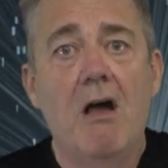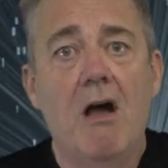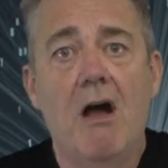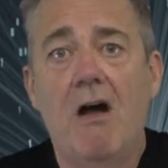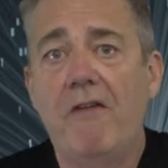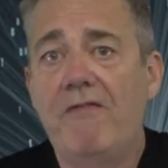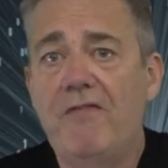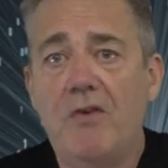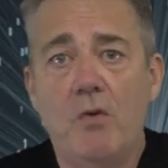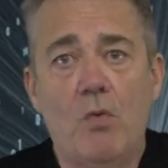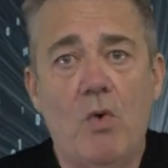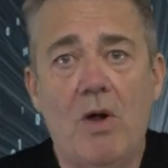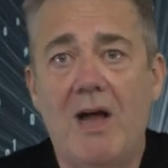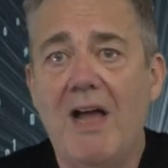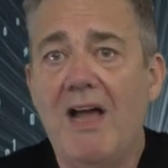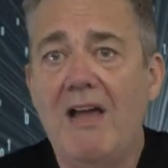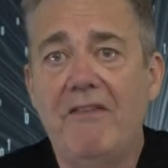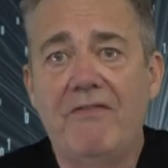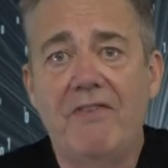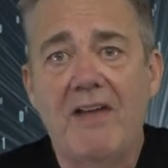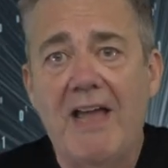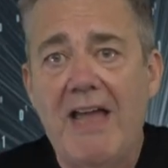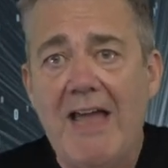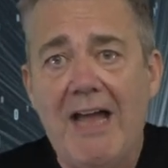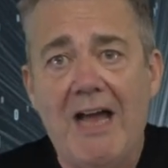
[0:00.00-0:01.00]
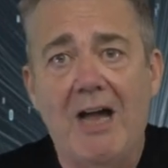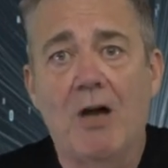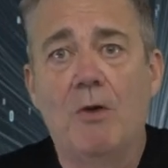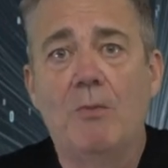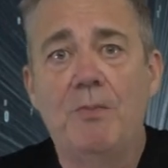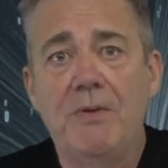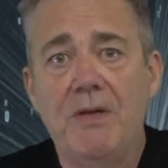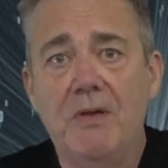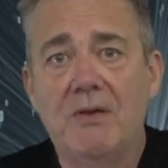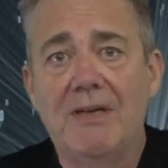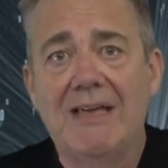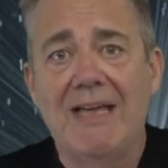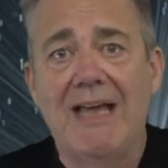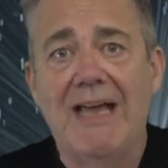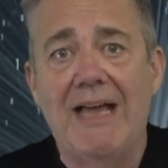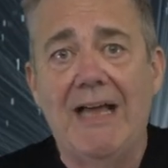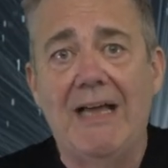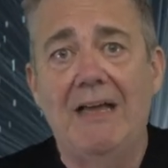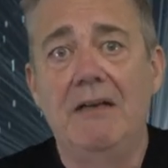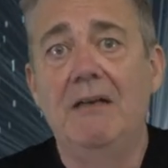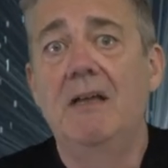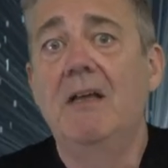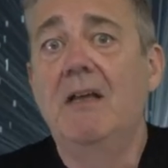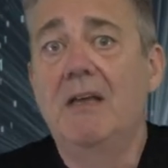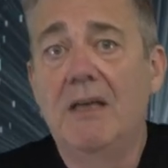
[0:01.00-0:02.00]
Offer whatever help you
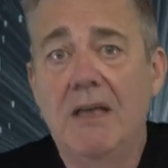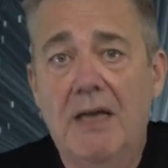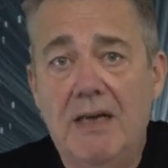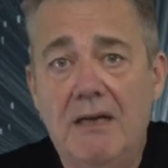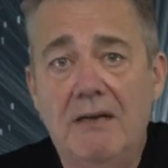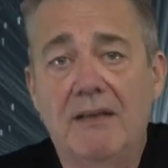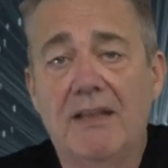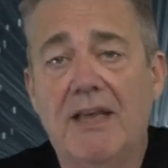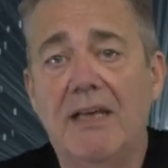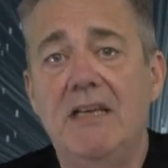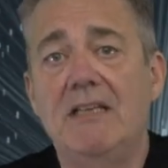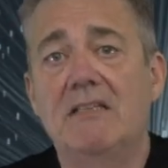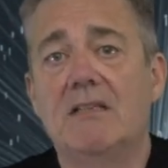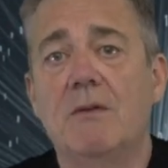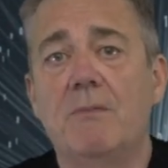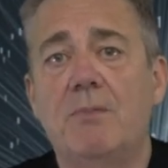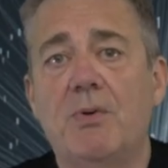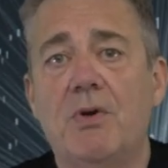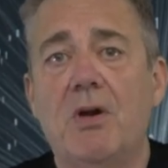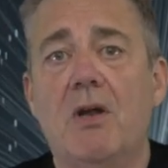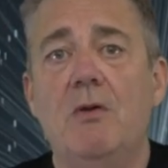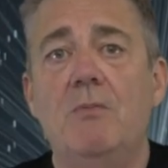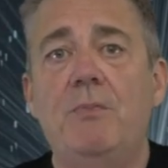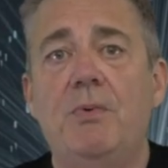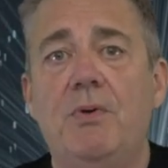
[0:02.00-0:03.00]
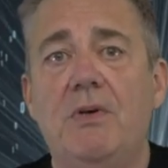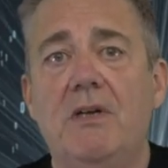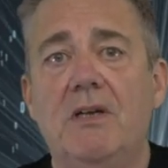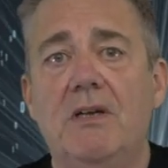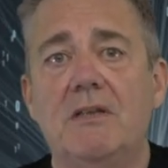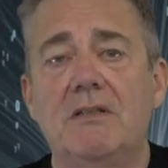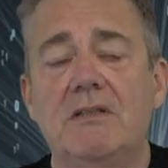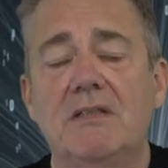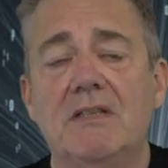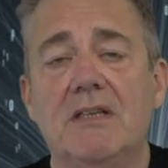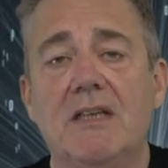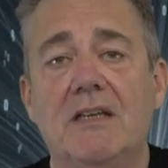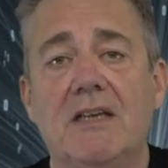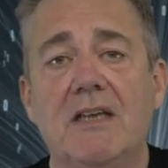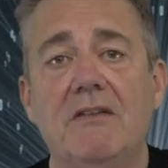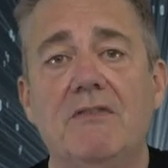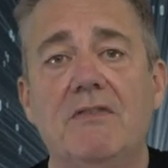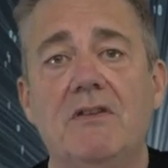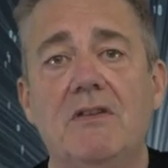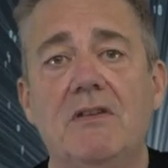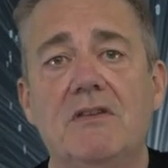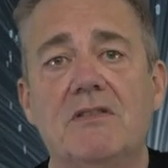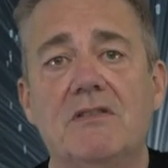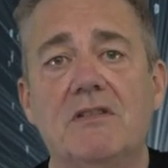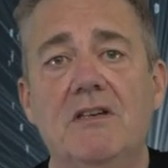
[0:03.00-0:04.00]
can and that is appropriate
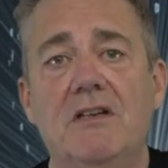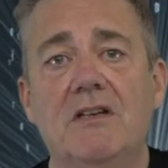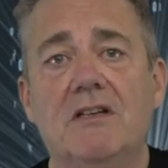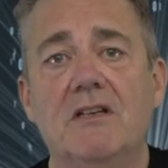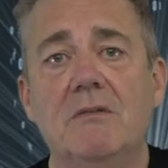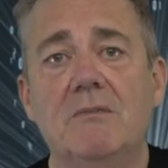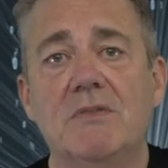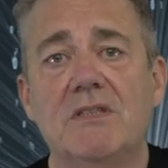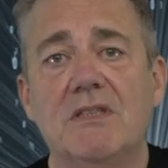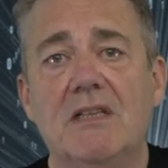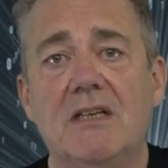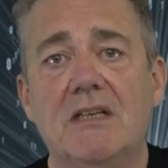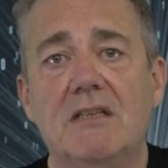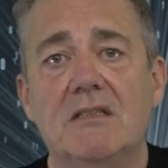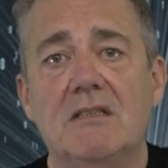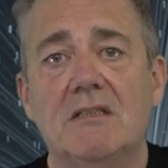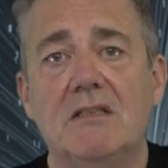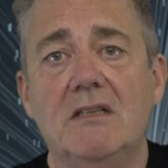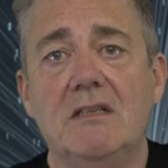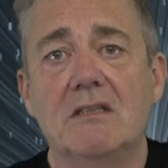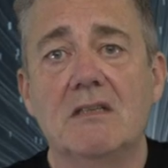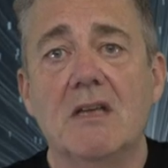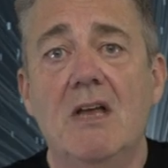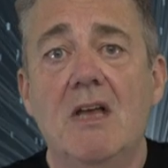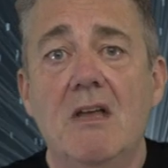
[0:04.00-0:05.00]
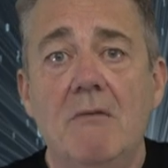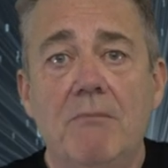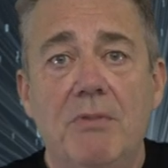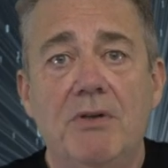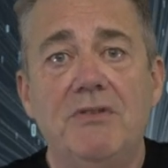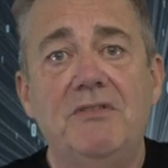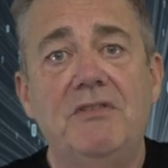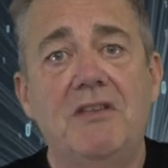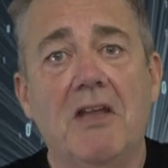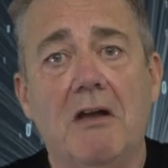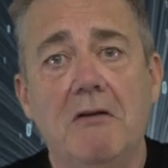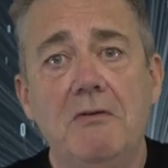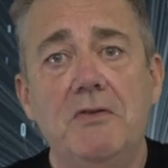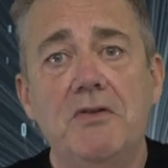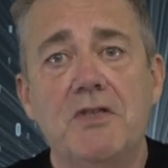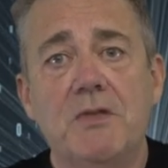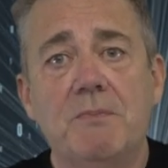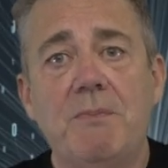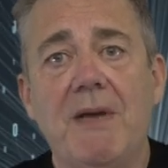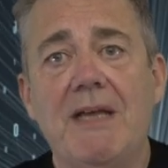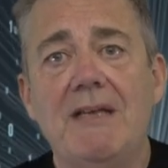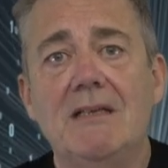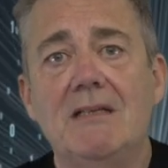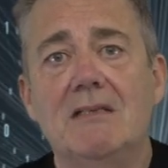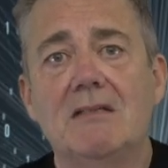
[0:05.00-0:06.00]
given the circumstances. But don't
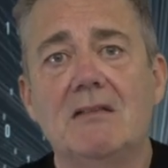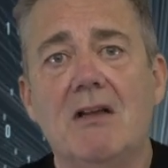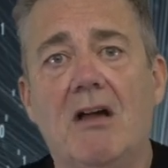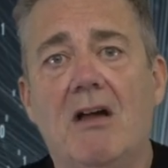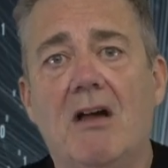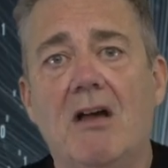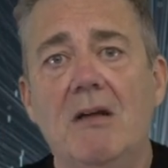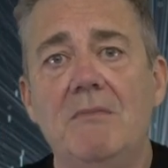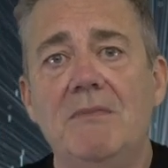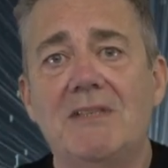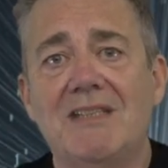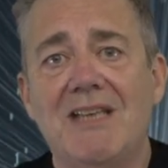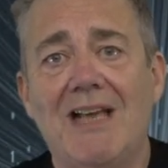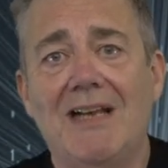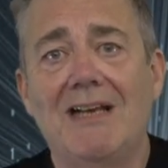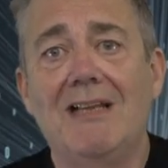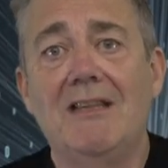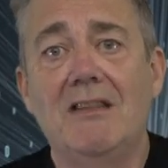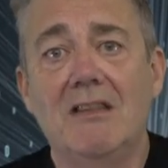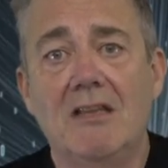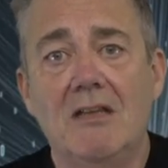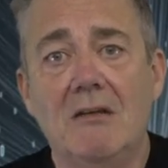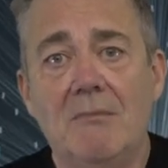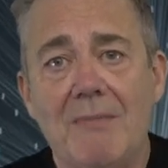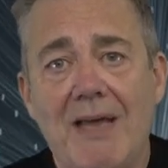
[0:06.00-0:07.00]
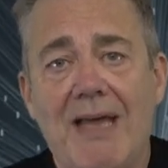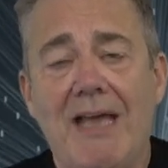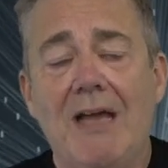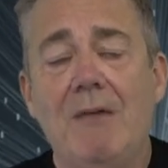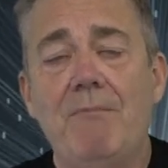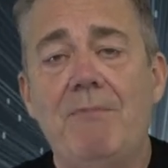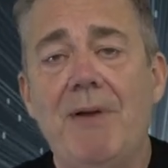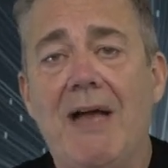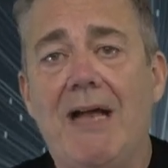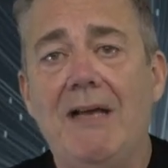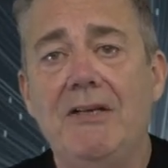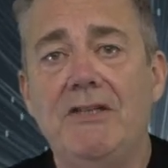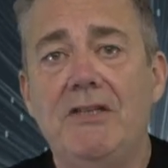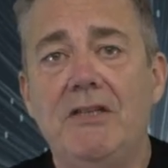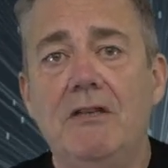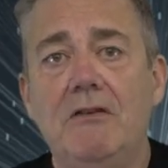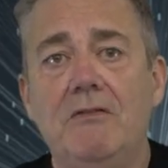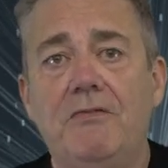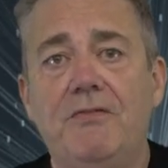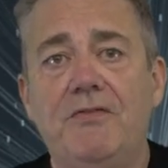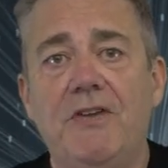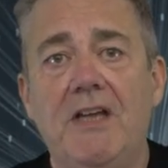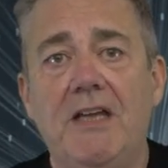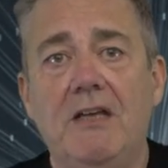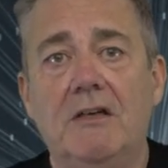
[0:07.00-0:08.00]
spend time telling them how bad you
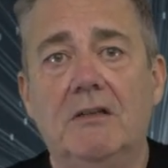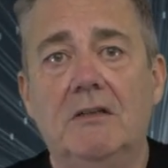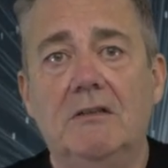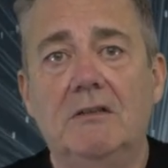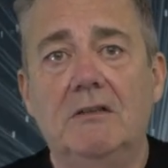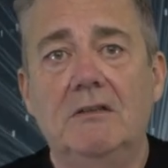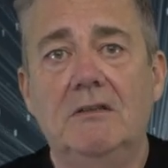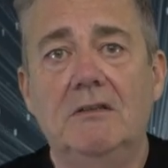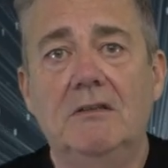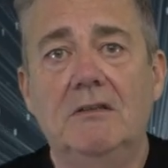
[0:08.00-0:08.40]
feel.